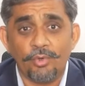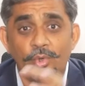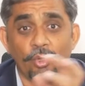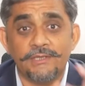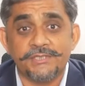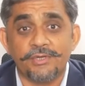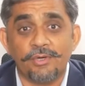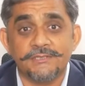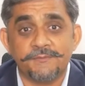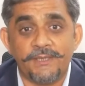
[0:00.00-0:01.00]

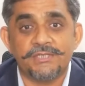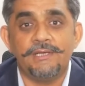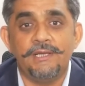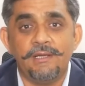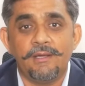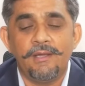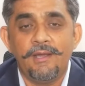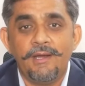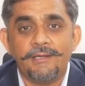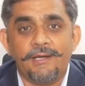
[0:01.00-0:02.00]
cholesterol especially
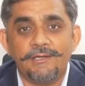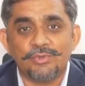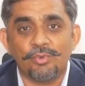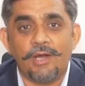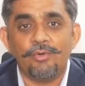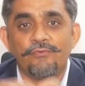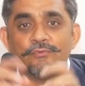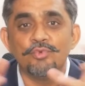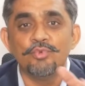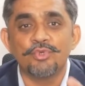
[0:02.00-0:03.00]
tends to kind
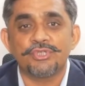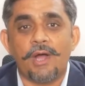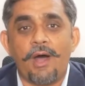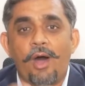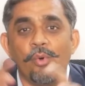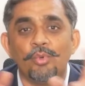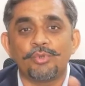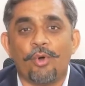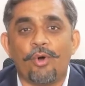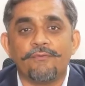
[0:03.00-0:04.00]
of ooze
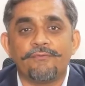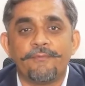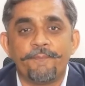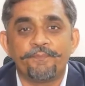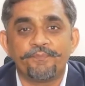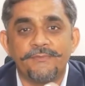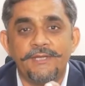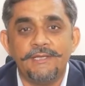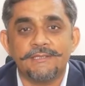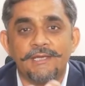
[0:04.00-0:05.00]
out of
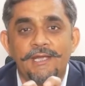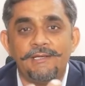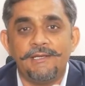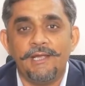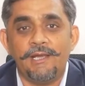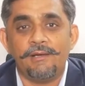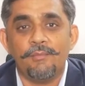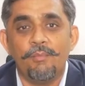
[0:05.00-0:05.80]
these LDL